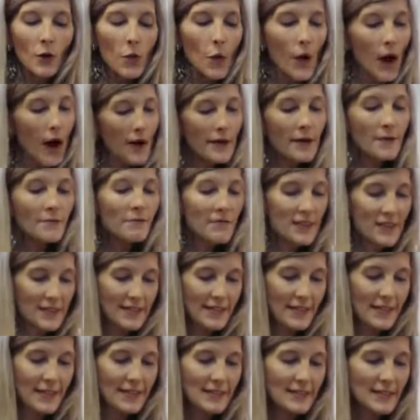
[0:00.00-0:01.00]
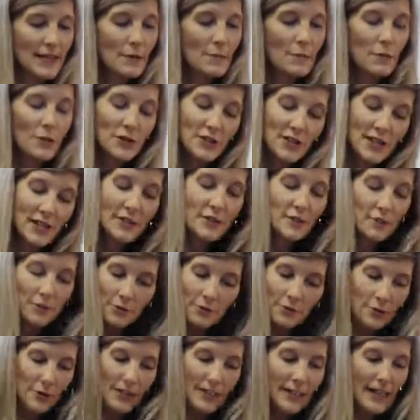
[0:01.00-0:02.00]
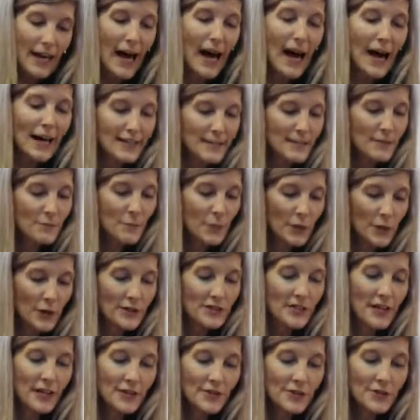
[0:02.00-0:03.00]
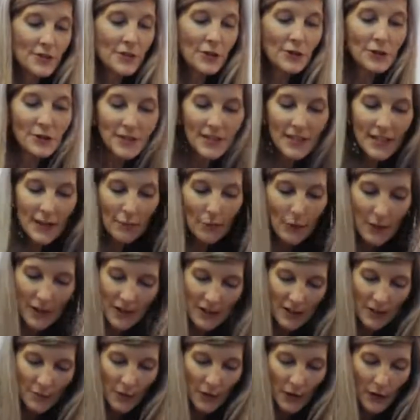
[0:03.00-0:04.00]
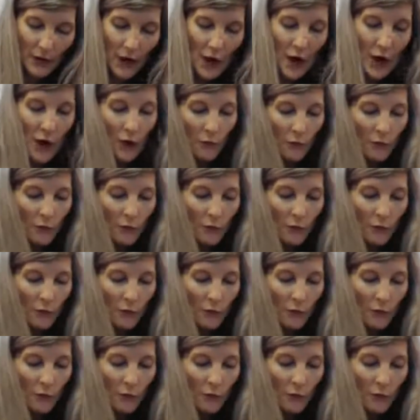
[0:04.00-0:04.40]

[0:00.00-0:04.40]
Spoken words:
Quantum physics, and particularly Heisenberg's uncertainty principle,